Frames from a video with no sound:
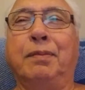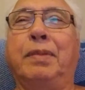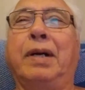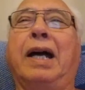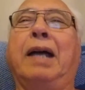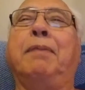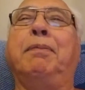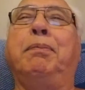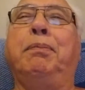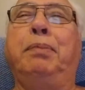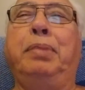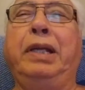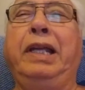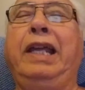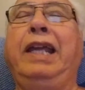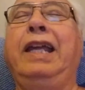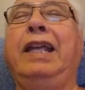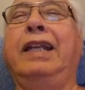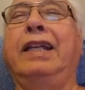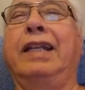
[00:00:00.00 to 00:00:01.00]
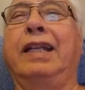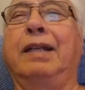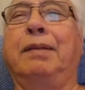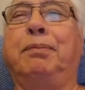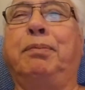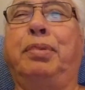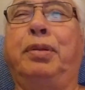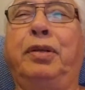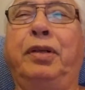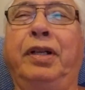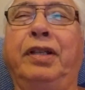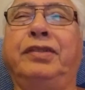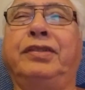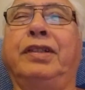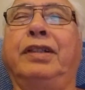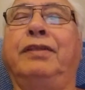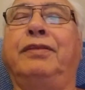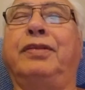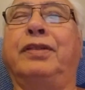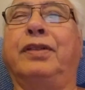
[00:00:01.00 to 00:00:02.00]
by being in
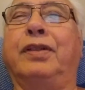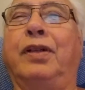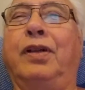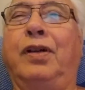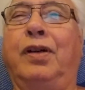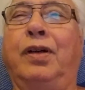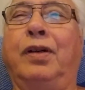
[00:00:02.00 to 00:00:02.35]
prison for